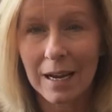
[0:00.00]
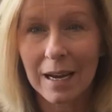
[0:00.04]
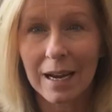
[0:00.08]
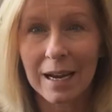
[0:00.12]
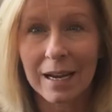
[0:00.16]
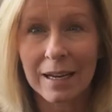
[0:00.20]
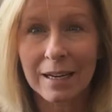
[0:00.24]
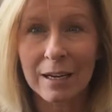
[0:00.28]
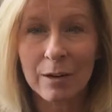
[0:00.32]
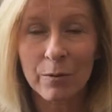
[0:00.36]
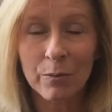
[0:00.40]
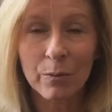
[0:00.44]

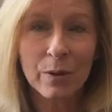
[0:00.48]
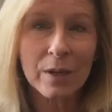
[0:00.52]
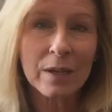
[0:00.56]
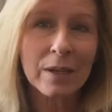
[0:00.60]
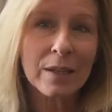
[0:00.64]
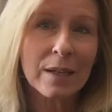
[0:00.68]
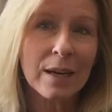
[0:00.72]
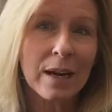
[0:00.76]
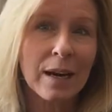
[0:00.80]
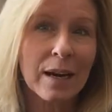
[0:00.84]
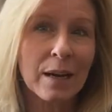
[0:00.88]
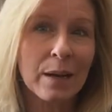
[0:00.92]
And I
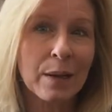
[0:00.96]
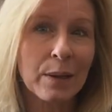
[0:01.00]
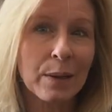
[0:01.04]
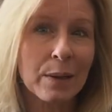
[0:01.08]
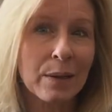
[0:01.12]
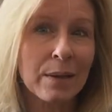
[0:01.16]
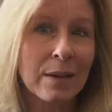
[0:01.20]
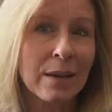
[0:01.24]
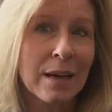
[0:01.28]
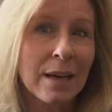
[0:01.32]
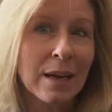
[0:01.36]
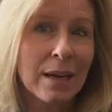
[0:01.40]

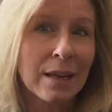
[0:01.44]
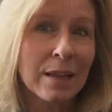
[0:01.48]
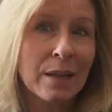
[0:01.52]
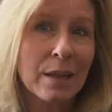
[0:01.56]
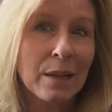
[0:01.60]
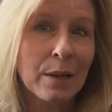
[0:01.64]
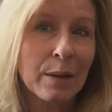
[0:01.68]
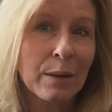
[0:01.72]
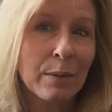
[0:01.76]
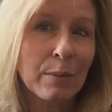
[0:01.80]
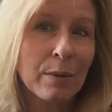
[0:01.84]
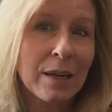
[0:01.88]
realized
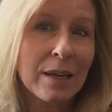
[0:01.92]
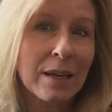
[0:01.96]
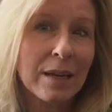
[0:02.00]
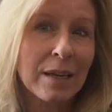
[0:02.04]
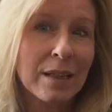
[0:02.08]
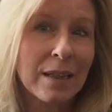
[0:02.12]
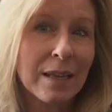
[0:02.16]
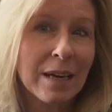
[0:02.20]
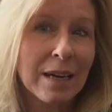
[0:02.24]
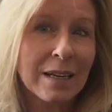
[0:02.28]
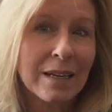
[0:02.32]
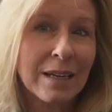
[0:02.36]
this
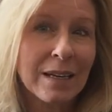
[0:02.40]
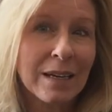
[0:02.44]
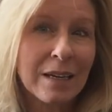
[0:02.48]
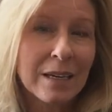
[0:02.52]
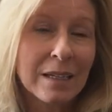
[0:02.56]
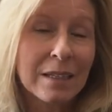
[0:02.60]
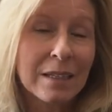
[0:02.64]
week that,